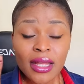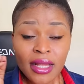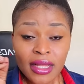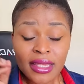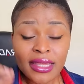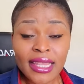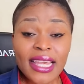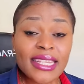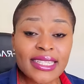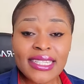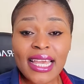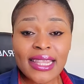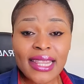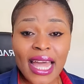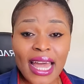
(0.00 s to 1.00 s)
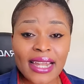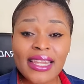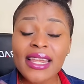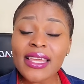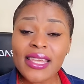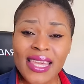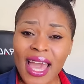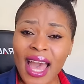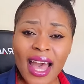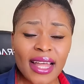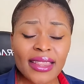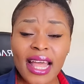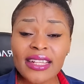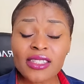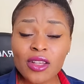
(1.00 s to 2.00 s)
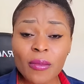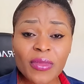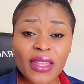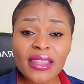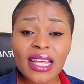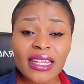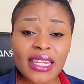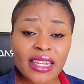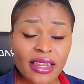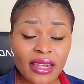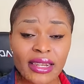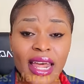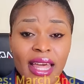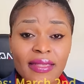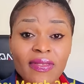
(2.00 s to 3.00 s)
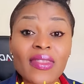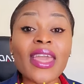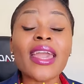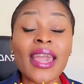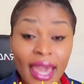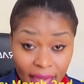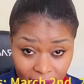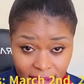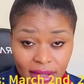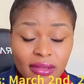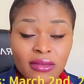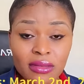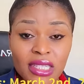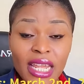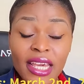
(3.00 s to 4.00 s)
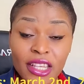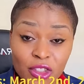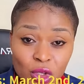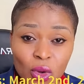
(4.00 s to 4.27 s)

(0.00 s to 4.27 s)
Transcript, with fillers: they said that, yeah, that's something that they, that they can take into